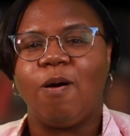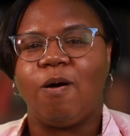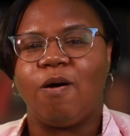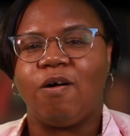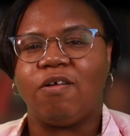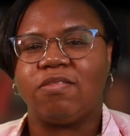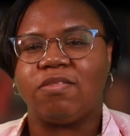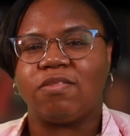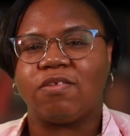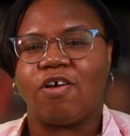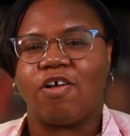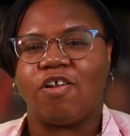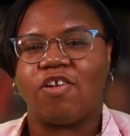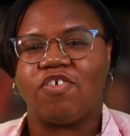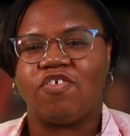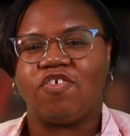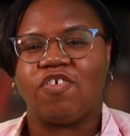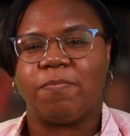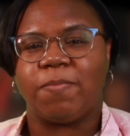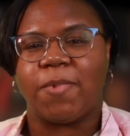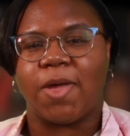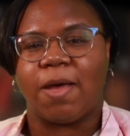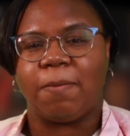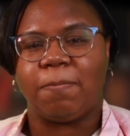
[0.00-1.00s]
All
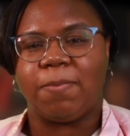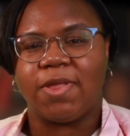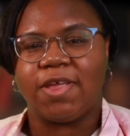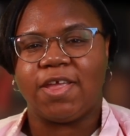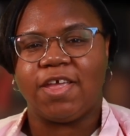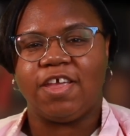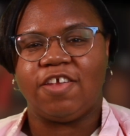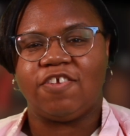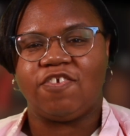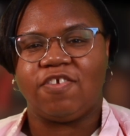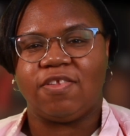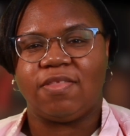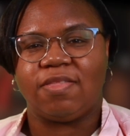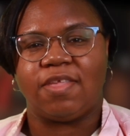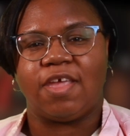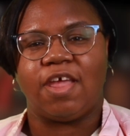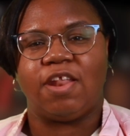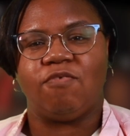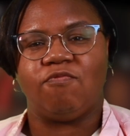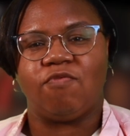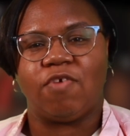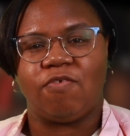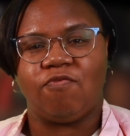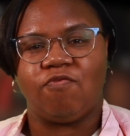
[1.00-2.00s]
scholarship applications
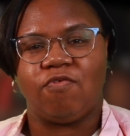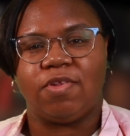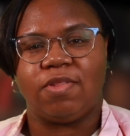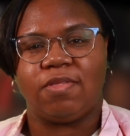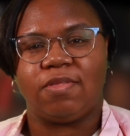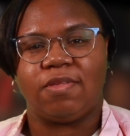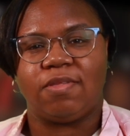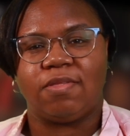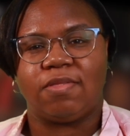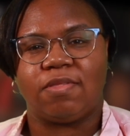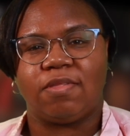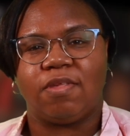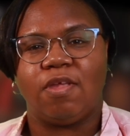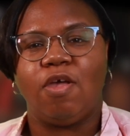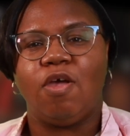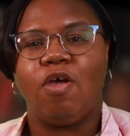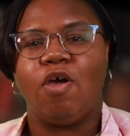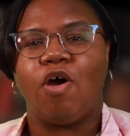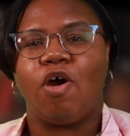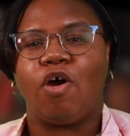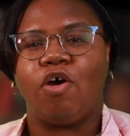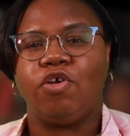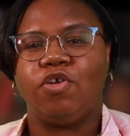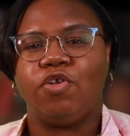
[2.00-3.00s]
and references
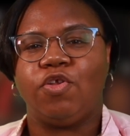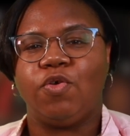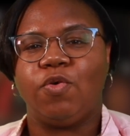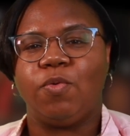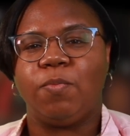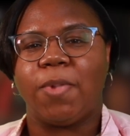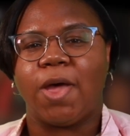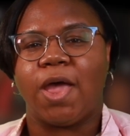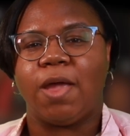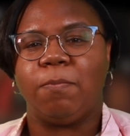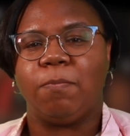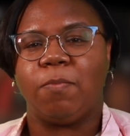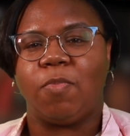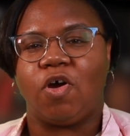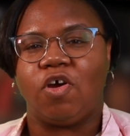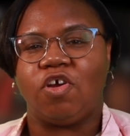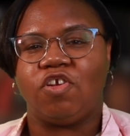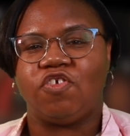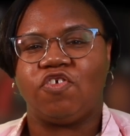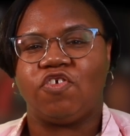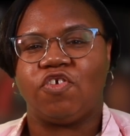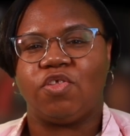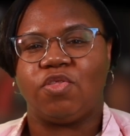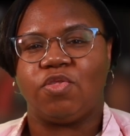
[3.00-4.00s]
are due by
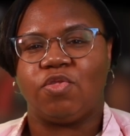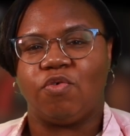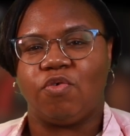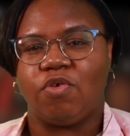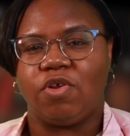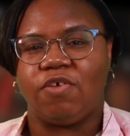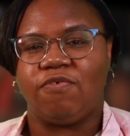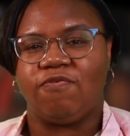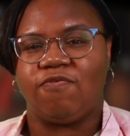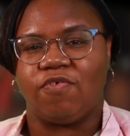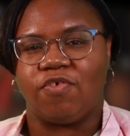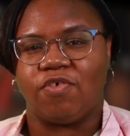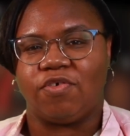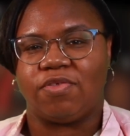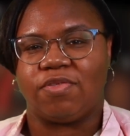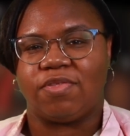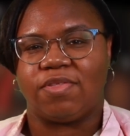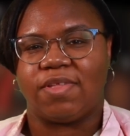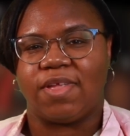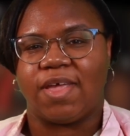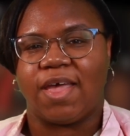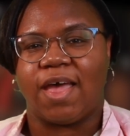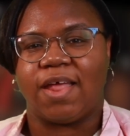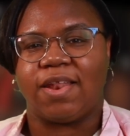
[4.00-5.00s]
March 31st
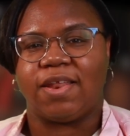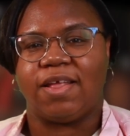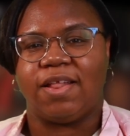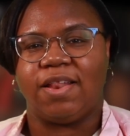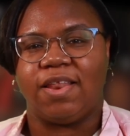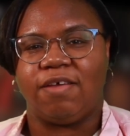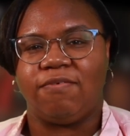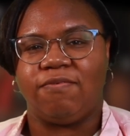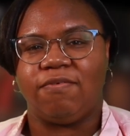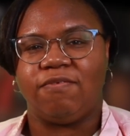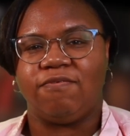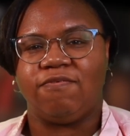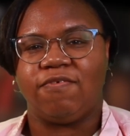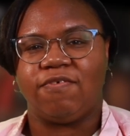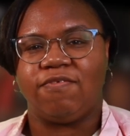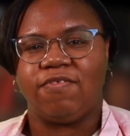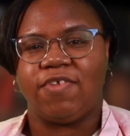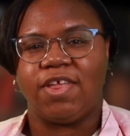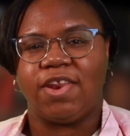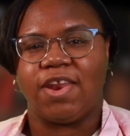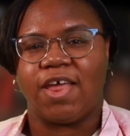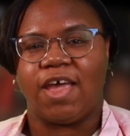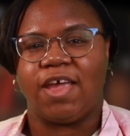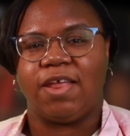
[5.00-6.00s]
at
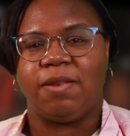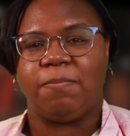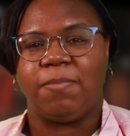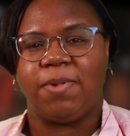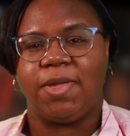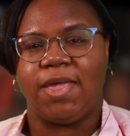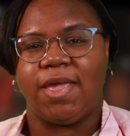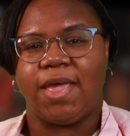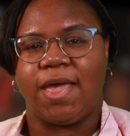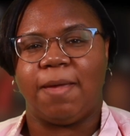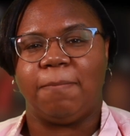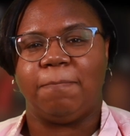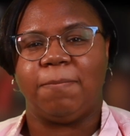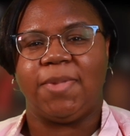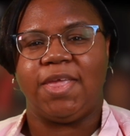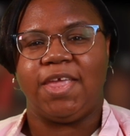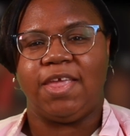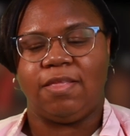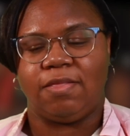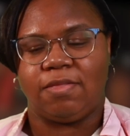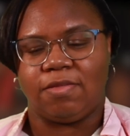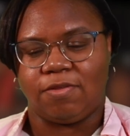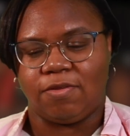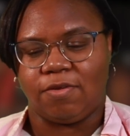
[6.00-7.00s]
11:59 p.m.
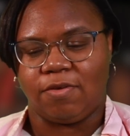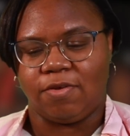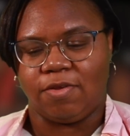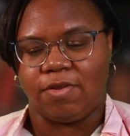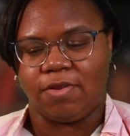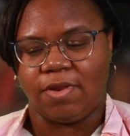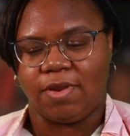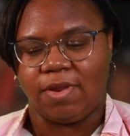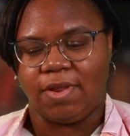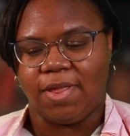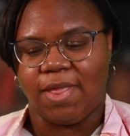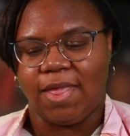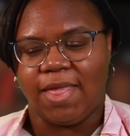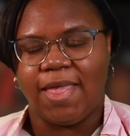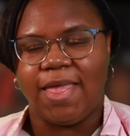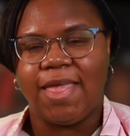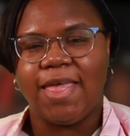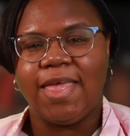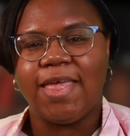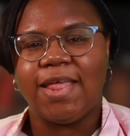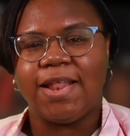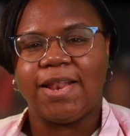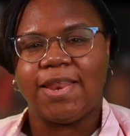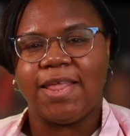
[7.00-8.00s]
Eastern.
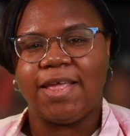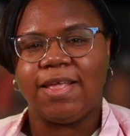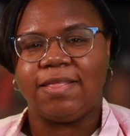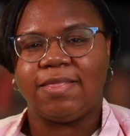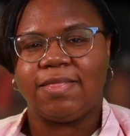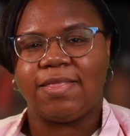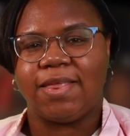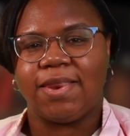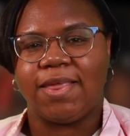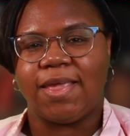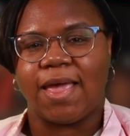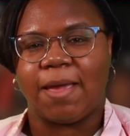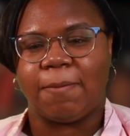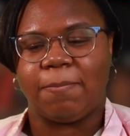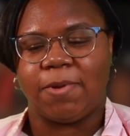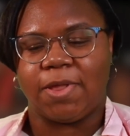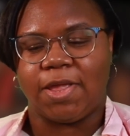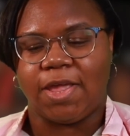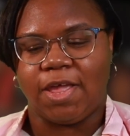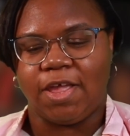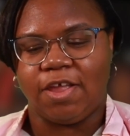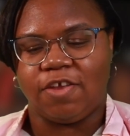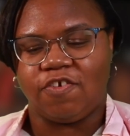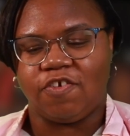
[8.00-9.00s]
Links to the
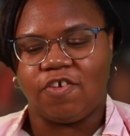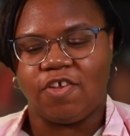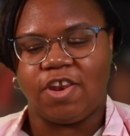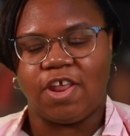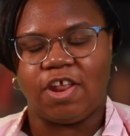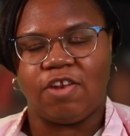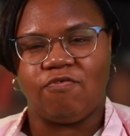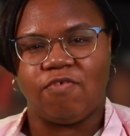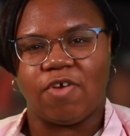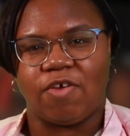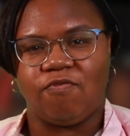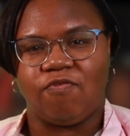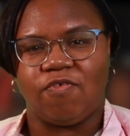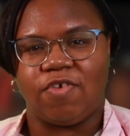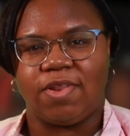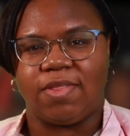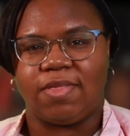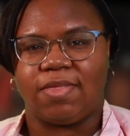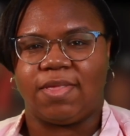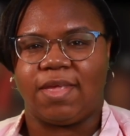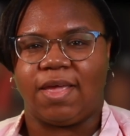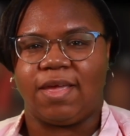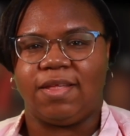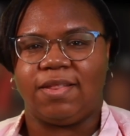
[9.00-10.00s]
application and reference
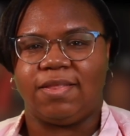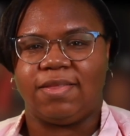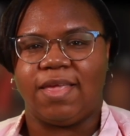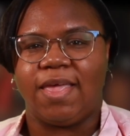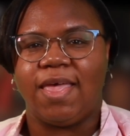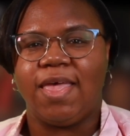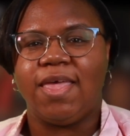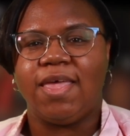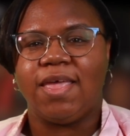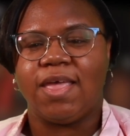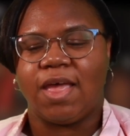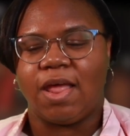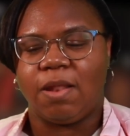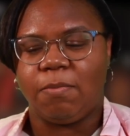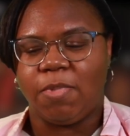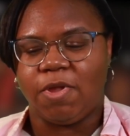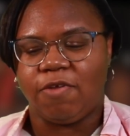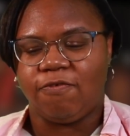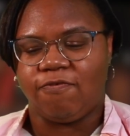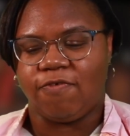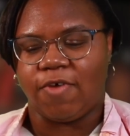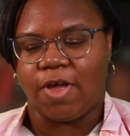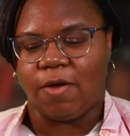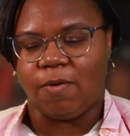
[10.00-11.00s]
site can be
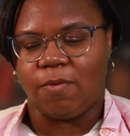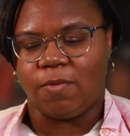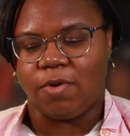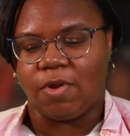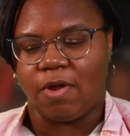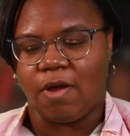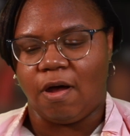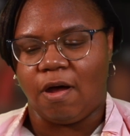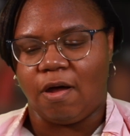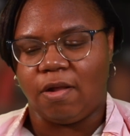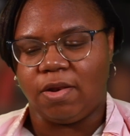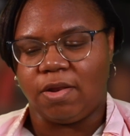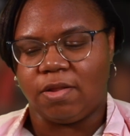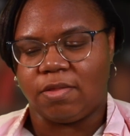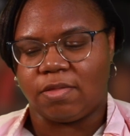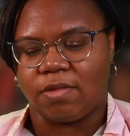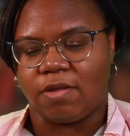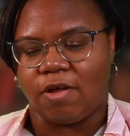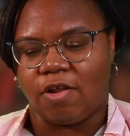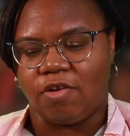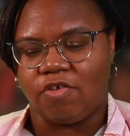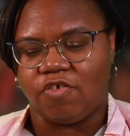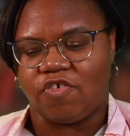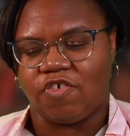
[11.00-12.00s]
found on the
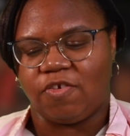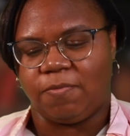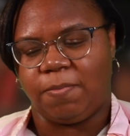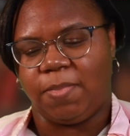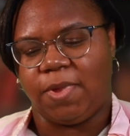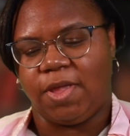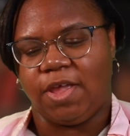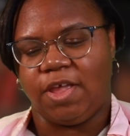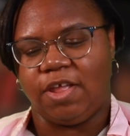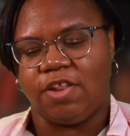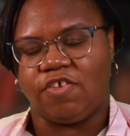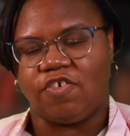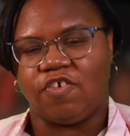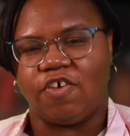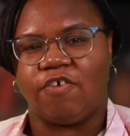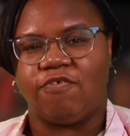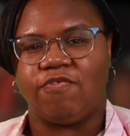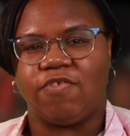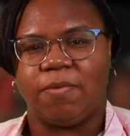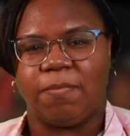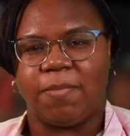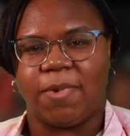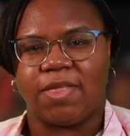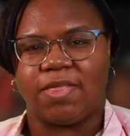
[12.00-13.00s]
scholarship page of
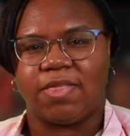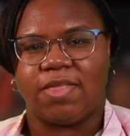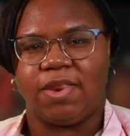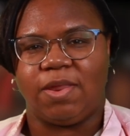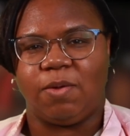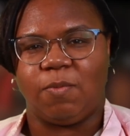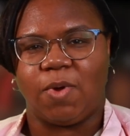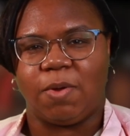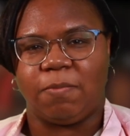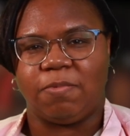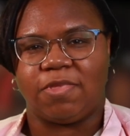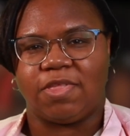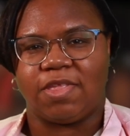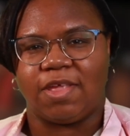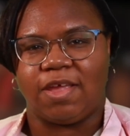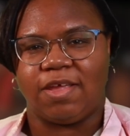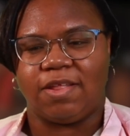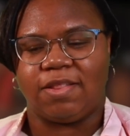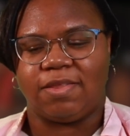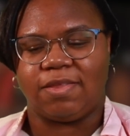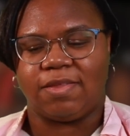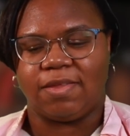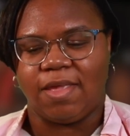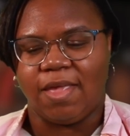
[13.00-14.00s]
the Bethany
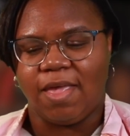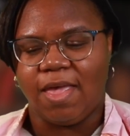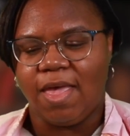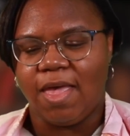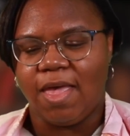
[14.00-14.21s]
website